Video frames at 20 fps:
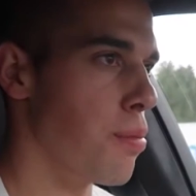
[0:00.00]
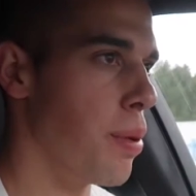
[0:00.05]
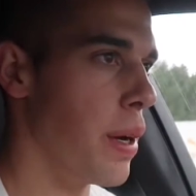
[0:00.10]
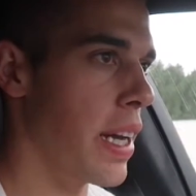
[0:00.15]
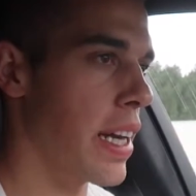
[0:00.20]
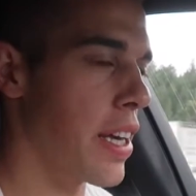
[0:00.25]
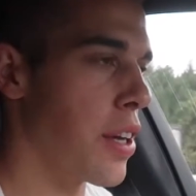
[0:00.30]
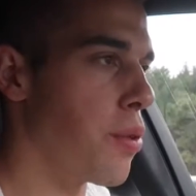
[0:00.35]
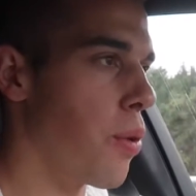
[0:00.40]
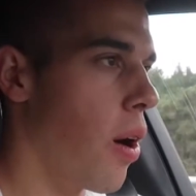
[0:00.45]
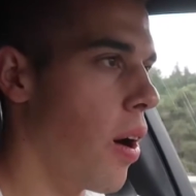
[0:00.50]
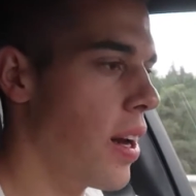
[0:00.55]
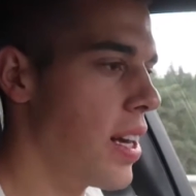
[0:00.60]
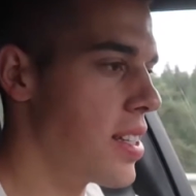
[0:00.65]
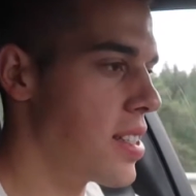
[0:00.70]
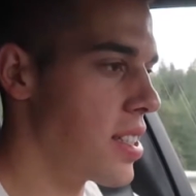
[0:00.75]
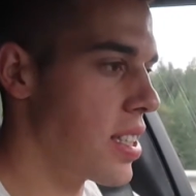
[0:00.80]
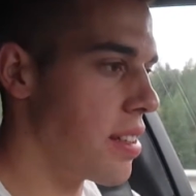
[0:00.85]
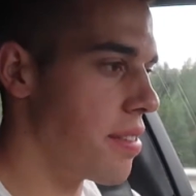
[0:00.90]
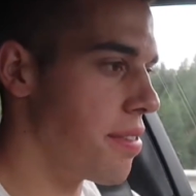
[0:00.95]
but you
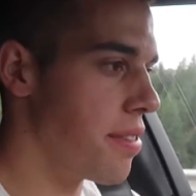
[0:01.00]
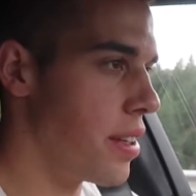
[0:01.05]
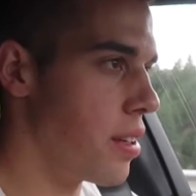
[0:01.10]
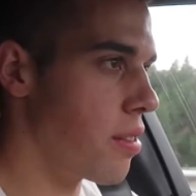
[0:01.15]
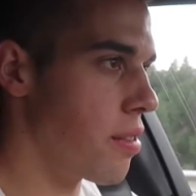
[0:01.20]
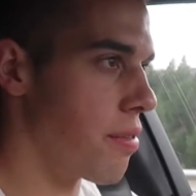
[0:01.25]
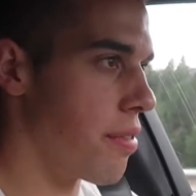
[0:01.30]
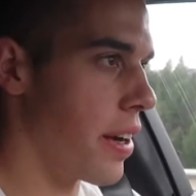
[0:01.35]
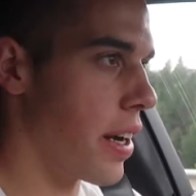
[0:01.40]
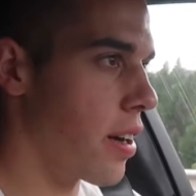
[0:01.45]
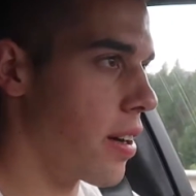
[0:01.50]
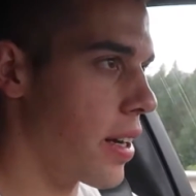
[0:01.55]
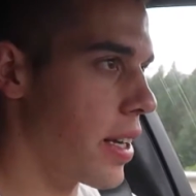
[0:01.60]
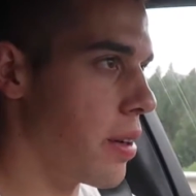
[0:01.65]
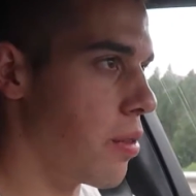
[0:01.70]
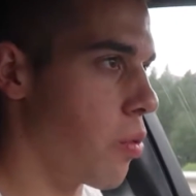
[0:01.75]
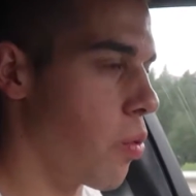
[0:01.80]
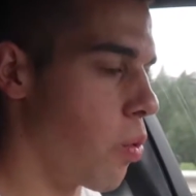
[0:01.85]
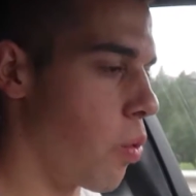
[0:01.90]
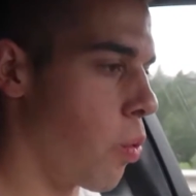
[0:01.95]
honestly feel
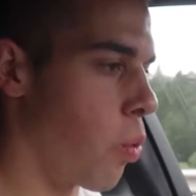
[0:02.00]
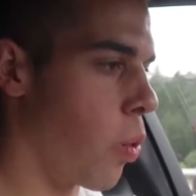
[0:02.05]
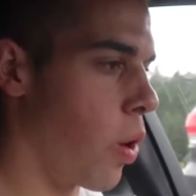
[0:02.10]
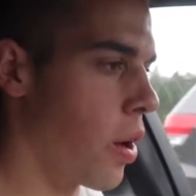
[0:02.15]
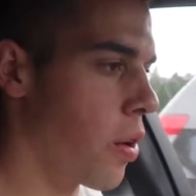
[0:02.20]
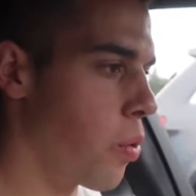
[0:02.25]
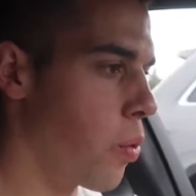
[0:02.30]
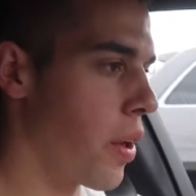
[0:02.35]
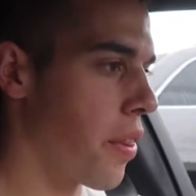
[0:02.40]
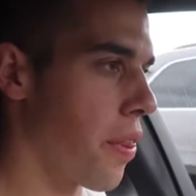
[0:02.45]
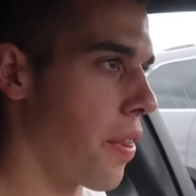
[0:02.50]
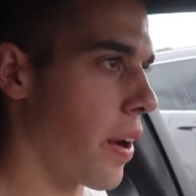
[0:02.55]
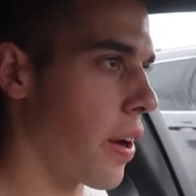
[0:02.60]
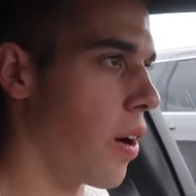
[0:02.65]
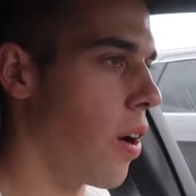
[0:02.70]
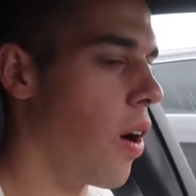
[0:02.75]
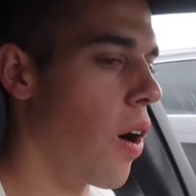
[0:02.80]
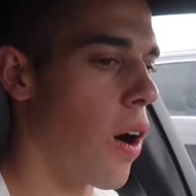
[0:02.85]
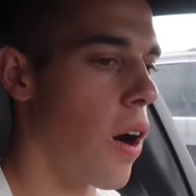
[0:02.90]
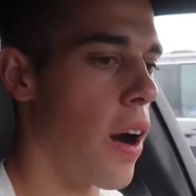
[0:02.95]
very one with the
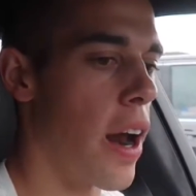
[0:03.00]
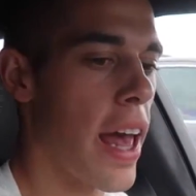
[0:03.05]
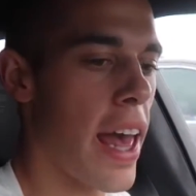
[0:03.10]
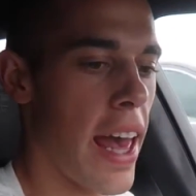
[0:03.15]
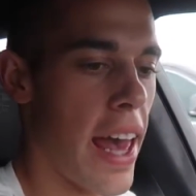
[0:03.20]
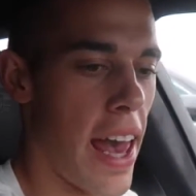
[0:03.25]
car.